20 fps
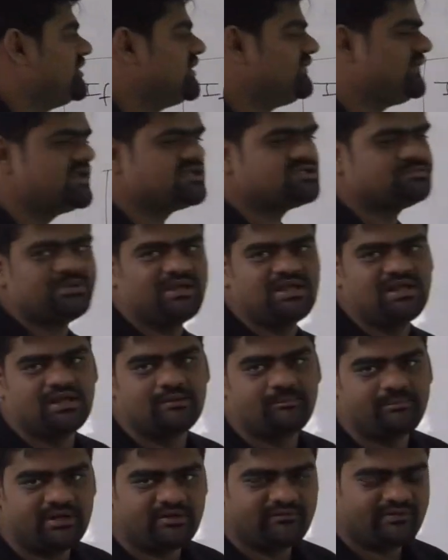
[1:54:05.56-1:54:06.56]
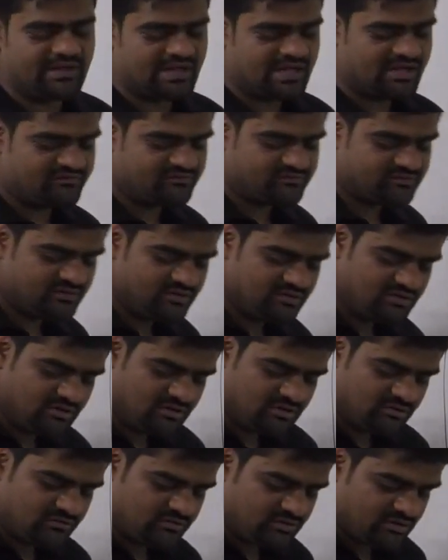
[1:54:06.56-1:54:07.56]
is HP. I'll repeat the last
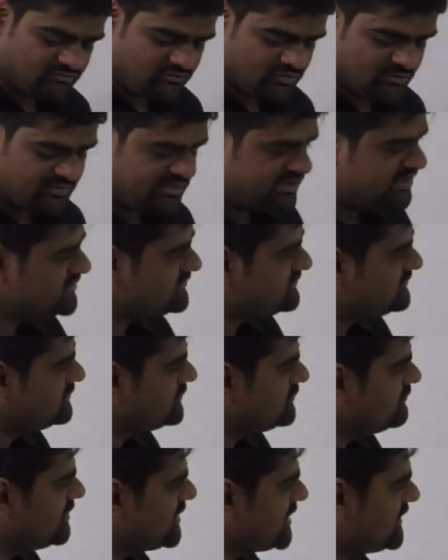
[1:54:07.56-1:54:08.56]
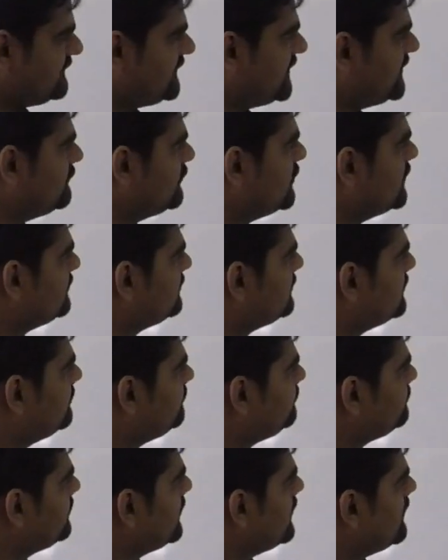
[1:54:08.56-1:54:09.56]
3-4 minutes. So what I said was,
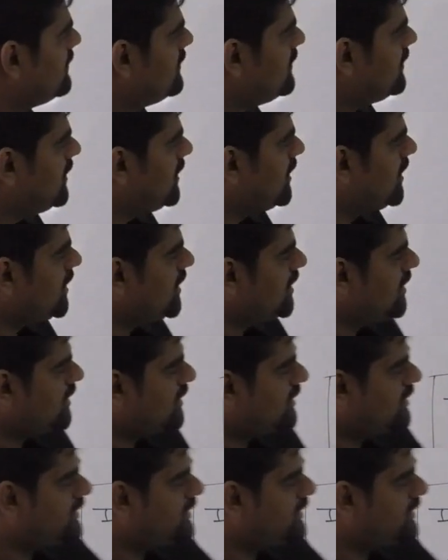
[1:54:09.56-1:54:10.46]
uh,